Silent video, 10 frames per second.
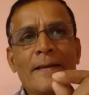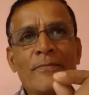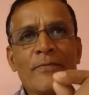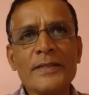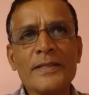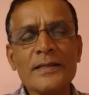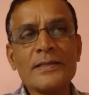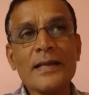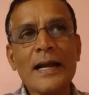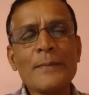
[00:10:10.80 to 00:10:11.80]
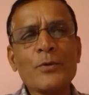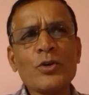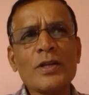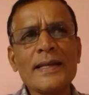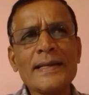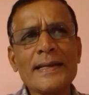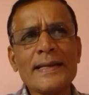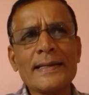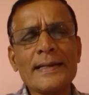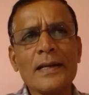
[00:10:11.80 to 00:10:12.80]
With this, I'm going to link
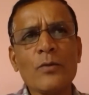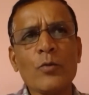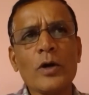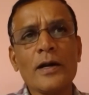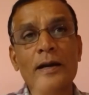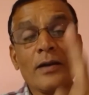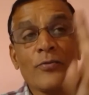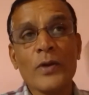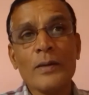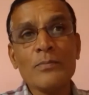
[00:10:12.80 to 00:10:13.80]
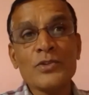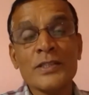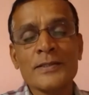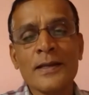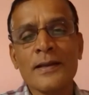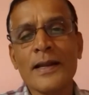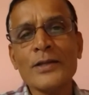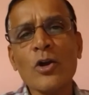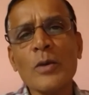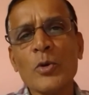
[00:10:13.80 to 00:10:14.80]
a little word from sizzle. I
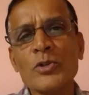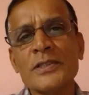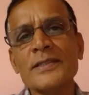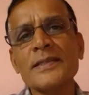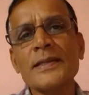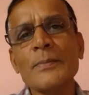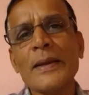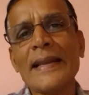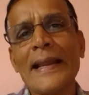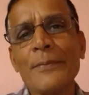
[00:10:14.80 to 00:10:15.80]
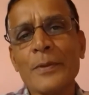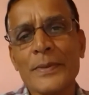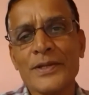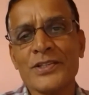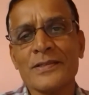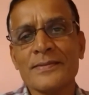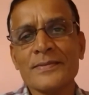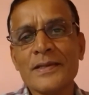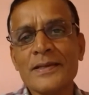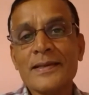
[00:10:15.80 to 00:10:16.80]
talk about sizzle in my land preparation.
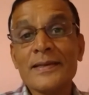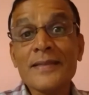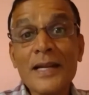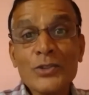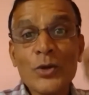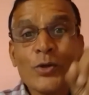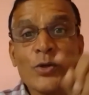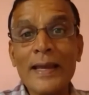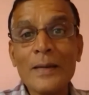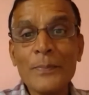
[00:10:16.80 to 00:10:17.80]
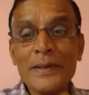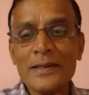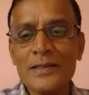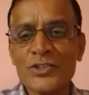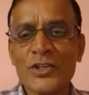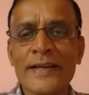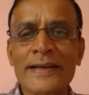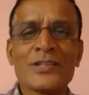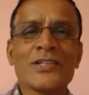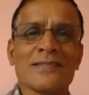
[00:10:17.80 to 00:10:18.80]
That's going to help me in this
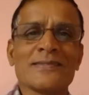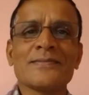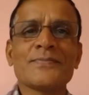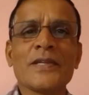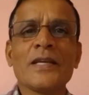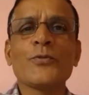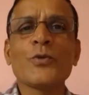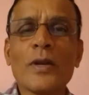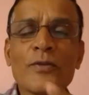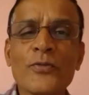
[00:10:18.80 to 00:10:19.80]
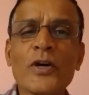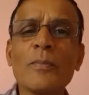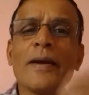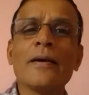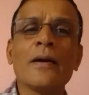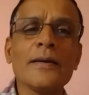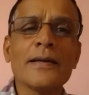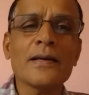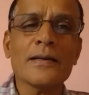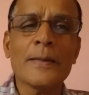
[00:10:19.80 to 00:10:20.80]
irrigation. If you refer my
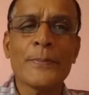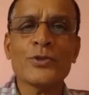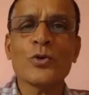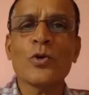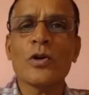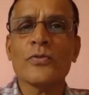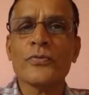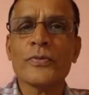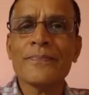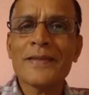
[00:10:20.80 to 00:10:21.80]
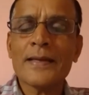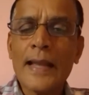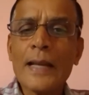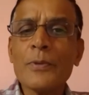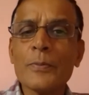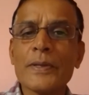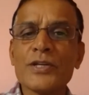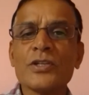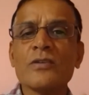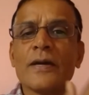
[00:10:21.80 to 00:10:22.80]
earlier episode of land
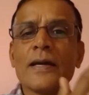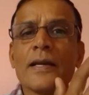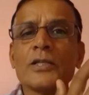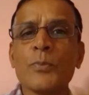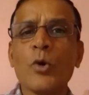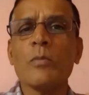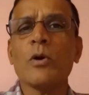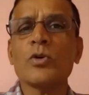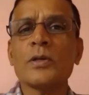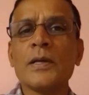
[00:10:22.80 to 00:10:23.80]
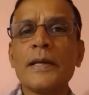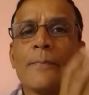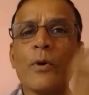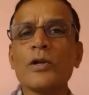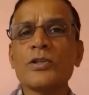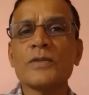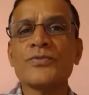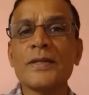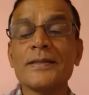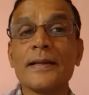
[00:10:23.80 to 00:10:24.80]
preparation where I spoke about importance of
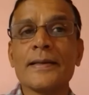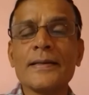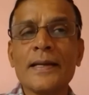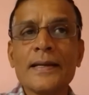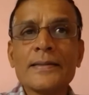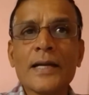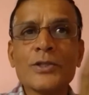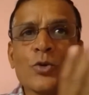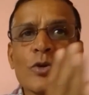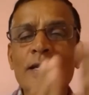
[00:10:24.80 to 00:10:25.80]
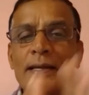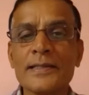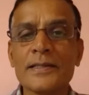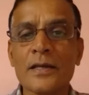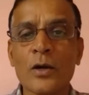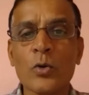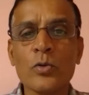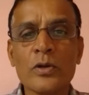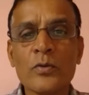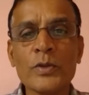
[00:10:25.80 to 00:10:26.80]
sizzling, that you relate it now
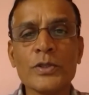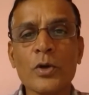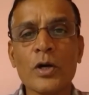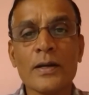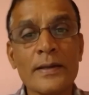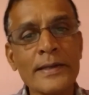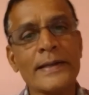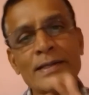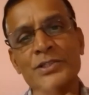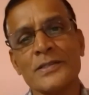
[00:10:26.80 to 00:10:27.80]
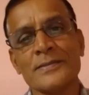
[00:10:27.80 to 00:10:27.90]
with your irrigation.